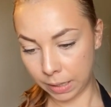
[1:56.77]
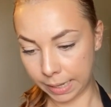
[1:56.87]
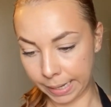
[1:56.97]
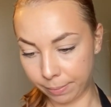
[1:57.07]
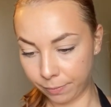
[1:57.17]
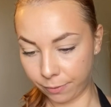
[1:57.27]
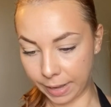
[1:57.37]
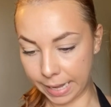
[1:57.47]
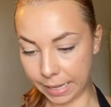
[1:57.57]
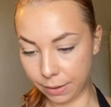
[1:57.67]

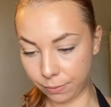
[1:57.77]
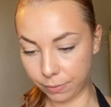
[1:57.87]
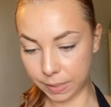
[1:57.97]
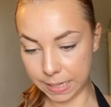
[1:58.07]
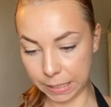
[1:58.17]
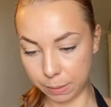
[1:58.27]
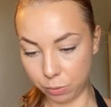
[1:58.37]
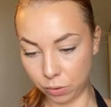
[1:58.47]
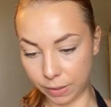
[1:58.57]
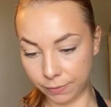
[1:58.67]
5
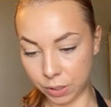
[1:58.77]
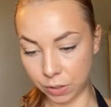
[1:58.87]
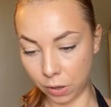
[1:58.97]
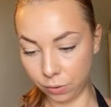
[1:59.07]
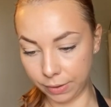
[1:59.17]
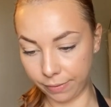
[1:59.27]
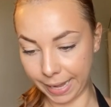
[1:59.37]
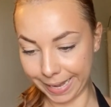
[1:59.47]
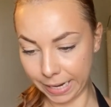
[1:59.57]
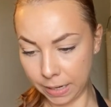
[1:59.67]
teaspoons of salt
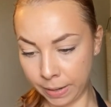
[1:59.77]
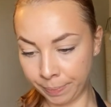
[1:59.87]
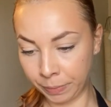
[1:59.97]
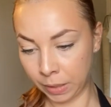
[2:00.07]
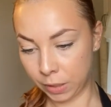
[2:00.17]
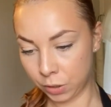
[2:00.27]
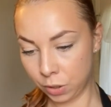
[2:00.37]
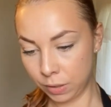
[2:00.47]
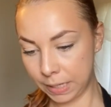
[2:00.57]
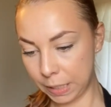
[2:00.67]
divided,
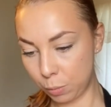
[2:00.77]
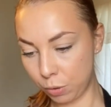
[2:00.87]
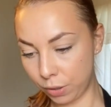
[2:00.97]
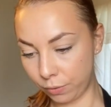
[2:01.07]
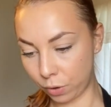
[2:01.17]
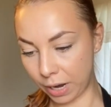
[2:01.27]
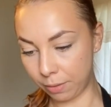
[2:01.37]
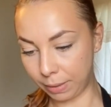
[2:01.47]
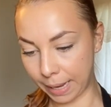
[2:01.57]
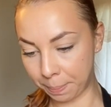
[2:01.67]
2 teaspoons of
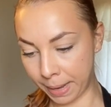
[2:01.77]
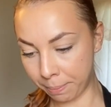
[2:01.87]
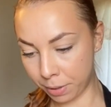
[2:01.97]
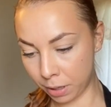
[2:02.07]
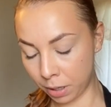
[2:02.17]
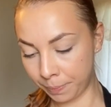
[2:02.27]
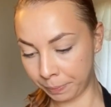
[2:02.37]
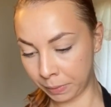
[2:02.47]
ground black pepper,